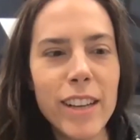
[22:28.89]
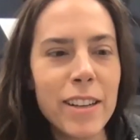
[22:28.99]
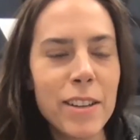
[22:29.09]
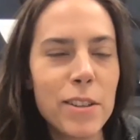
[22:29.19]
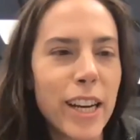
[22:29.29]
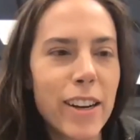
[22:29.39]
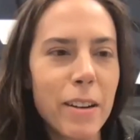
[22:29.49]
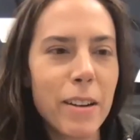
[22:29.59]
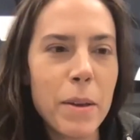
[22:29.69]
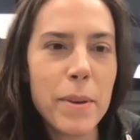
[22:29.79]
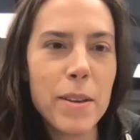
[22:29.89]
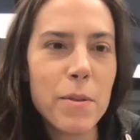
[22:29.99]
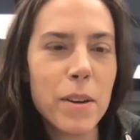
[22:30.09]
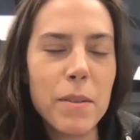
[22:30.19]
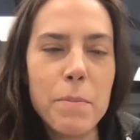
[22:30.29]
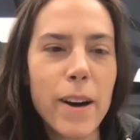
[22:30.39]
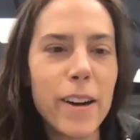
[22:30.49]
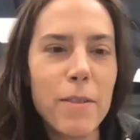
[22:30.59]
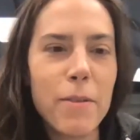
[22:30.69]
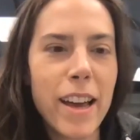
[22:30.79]
I don't know, Derek, maybe you were
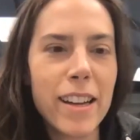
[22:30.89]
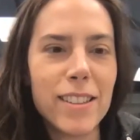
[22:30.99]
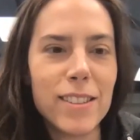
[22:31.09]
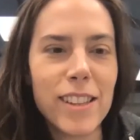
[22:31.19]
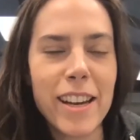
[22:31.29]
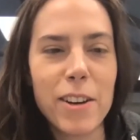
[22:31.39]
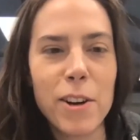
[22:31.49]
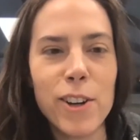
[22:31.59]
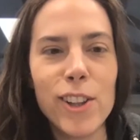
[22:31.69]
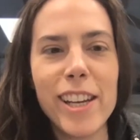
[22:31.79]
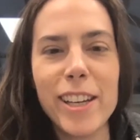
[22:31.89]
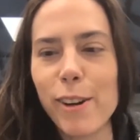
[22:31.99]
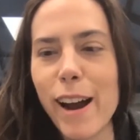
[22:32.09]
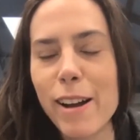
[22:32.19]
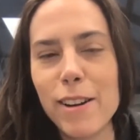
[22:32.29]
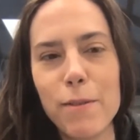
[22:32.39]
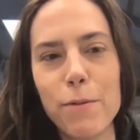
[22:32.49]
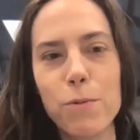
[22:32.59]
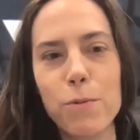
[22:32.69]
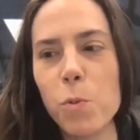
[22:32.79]
part of that like early crowd
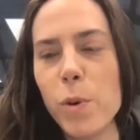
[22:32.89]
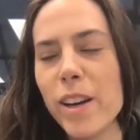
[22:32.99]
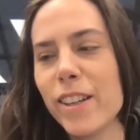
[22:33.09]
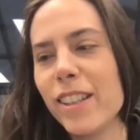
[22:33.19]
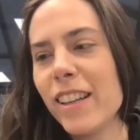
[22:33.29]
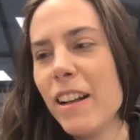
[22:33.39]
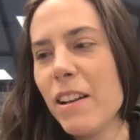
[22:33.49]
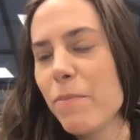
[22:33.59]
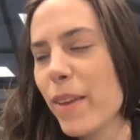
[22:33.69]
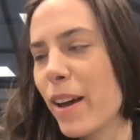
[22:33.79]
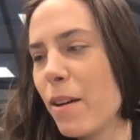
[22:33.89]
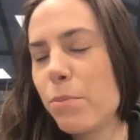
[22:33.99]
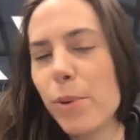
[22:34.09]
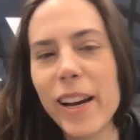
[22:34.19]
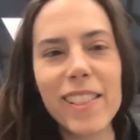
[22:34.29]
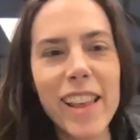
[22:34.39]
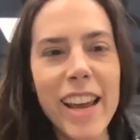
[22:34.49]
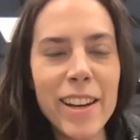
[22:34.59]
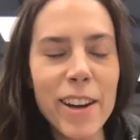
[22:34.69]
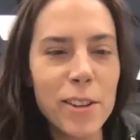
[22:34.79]
of weird Brick
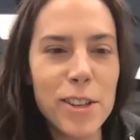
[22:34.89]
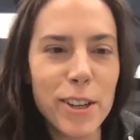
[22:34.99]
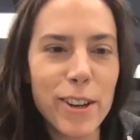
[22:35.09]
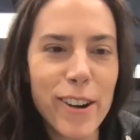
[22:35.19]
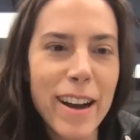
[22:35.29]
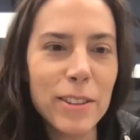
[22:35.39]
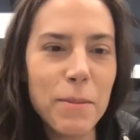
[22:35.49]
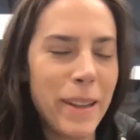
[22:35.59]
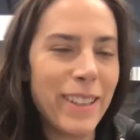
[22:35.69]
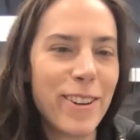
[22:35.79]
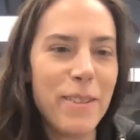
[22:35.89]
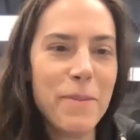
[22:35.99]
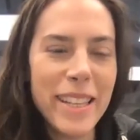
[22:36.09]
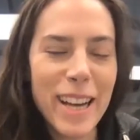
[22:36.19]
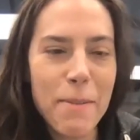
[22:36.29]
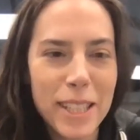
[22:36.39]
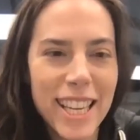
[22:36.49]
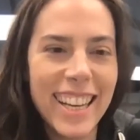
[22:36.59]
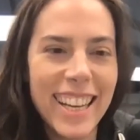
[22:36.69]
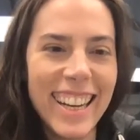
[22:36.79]
Lane underground Bitcoin meetups,